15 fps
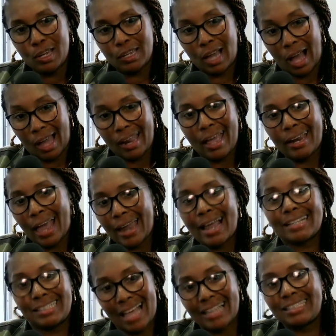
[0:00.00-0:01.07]

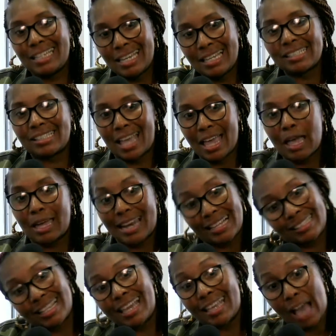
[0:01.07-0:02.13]
I did say it, and I
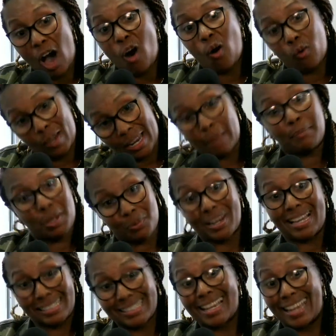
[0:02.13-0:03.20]
say y'all, and I meant what
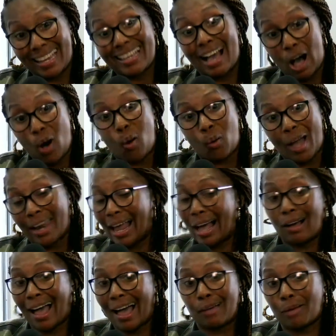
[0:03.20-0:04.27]
I said, y'all, and
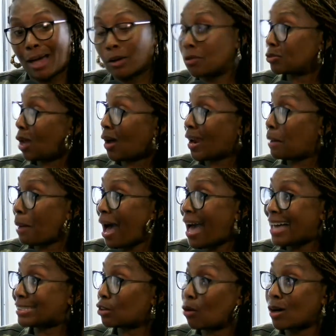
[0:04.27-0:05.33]
I don't dot out my
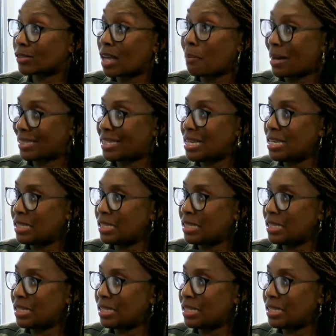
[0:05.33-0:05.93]
I's and cross out my T's.